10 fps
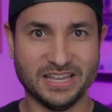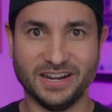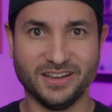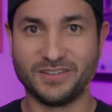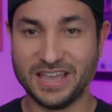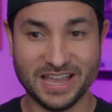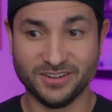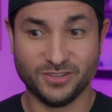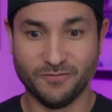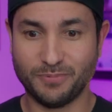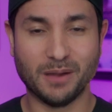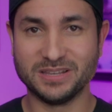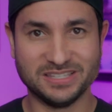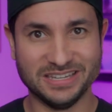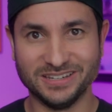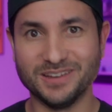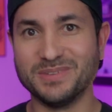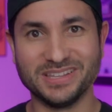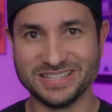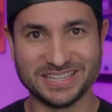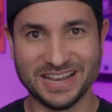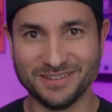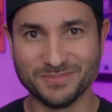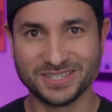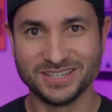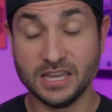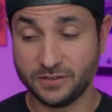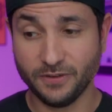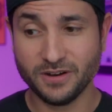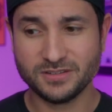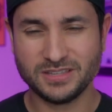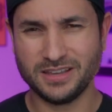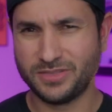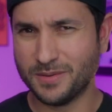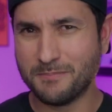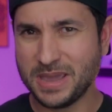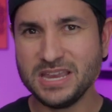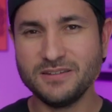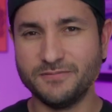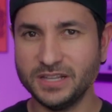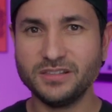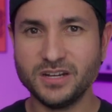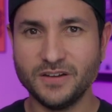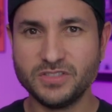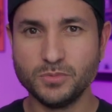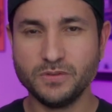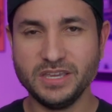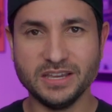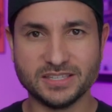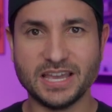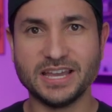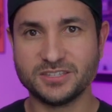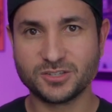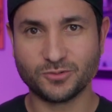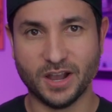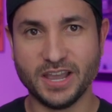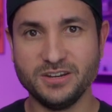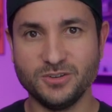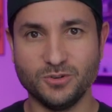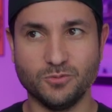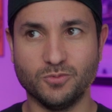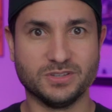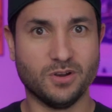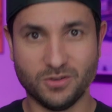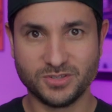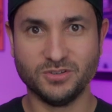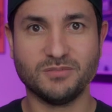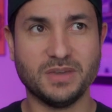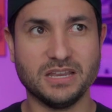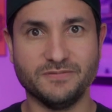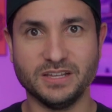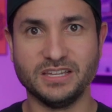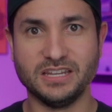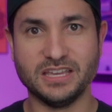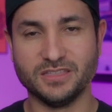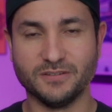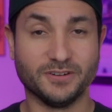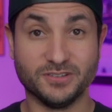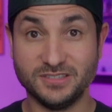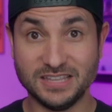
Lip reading: that, again, you've probably seen a million times. And as far as like the main villain of the movie, it's Ed Skrein, who was also the main villain in the first